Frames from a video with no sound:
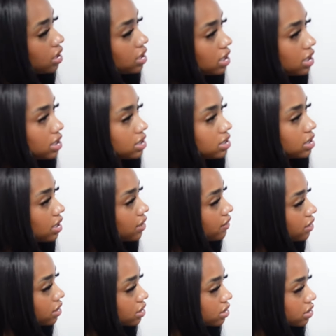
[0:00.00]
It's
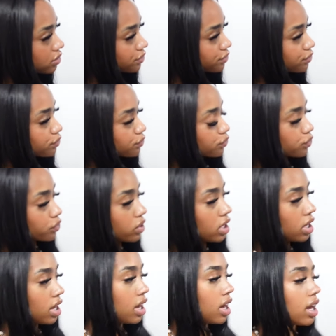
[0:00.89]
giving.
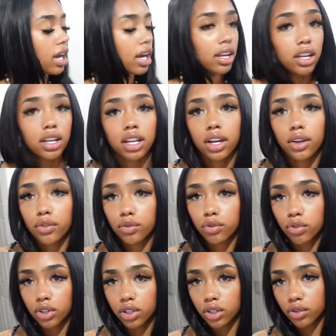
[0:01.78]
And it like
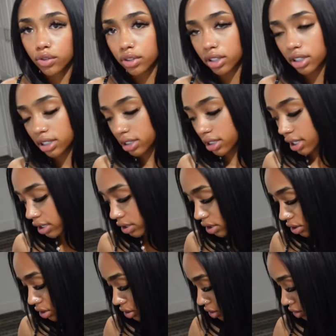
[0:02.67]
really, really
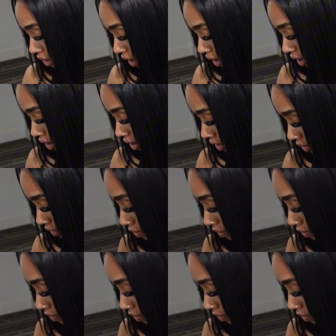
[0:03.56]
snatches you right here.